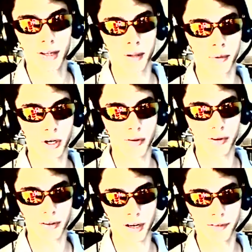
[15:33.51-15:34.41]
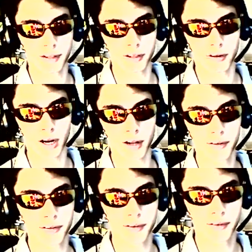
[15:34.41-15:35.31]
Let me know if there's anything you
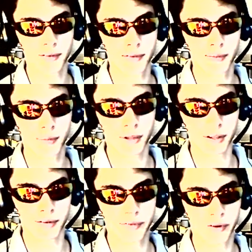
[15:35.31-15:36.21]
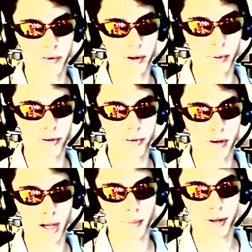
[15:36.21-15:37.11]
guys, please feel free to post
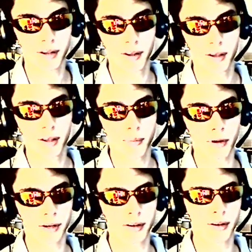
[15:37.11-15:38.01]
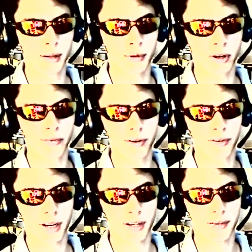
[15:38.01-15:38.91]
your comment, but let me know if
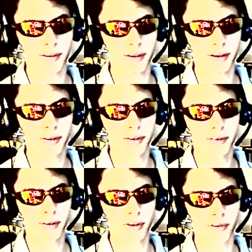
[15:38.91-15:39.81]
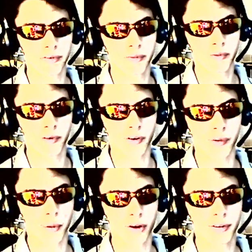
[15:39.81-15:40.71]
there's anything that, just feel free
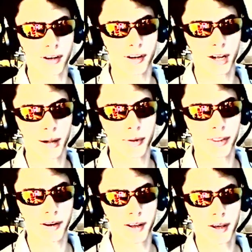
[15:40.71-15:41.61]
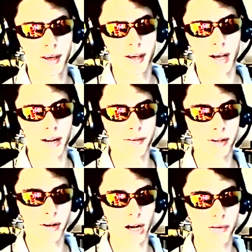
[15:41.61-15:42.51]
to post it in a comment, that
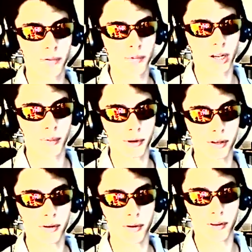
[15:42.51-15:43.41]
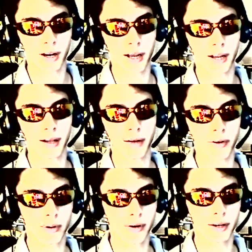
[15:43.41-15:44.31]
anything you guys would like me to do that I
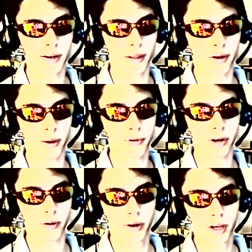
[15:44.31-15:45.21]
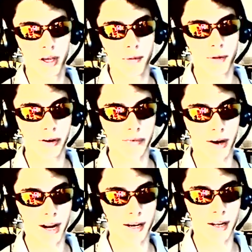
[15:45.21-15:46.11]
haven't already done, though. I'm trying to make a
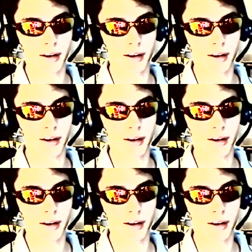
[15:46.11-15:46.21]
variety.